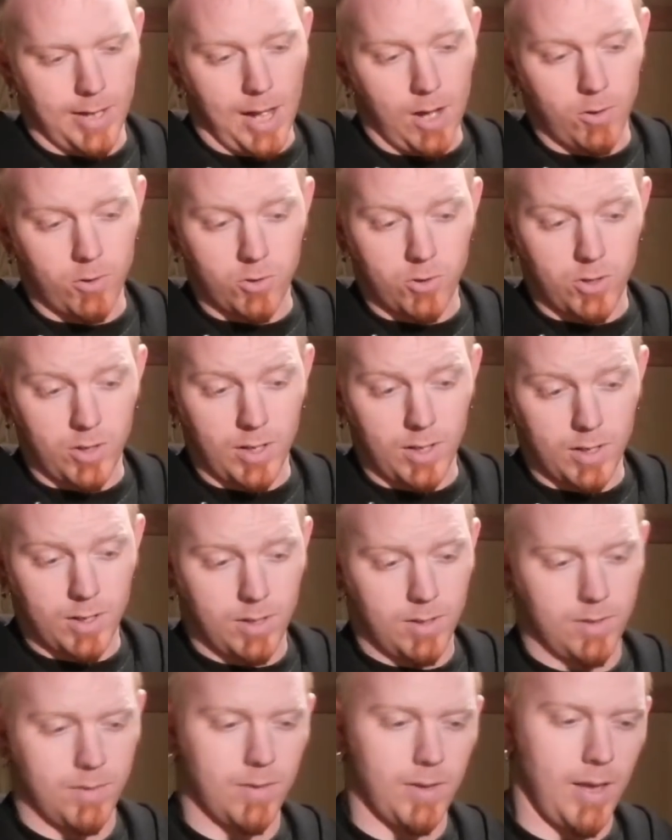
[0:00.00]
countersink,
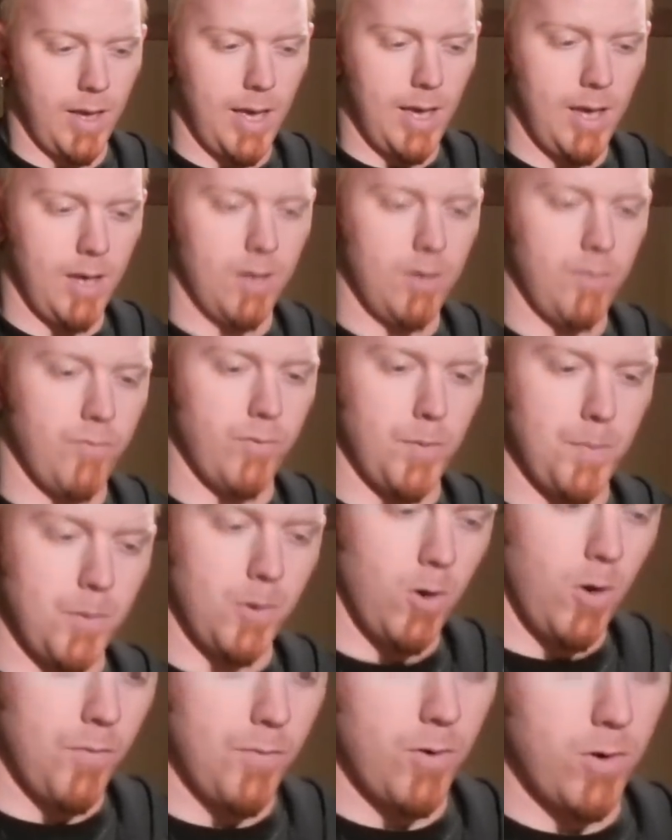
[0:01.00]
and flip it
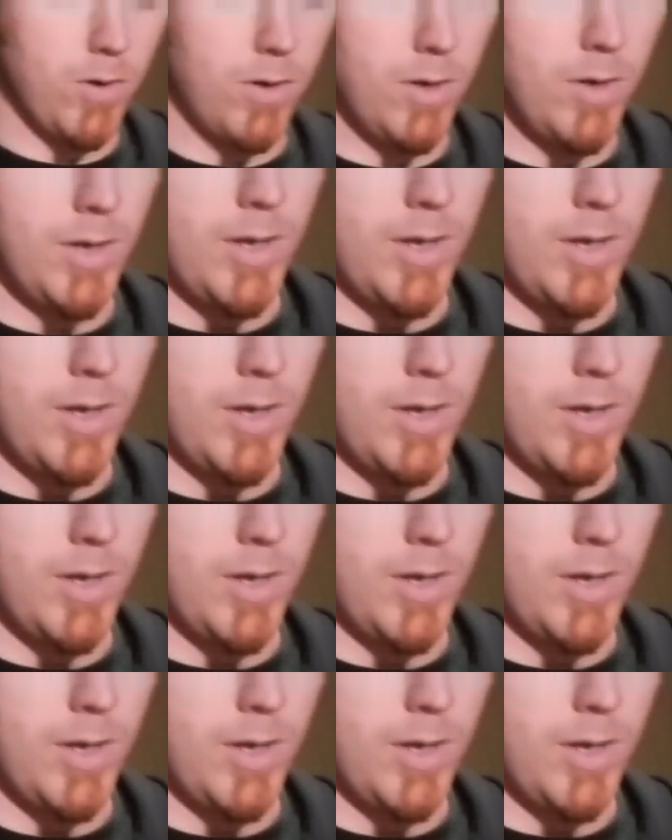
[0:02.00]
over,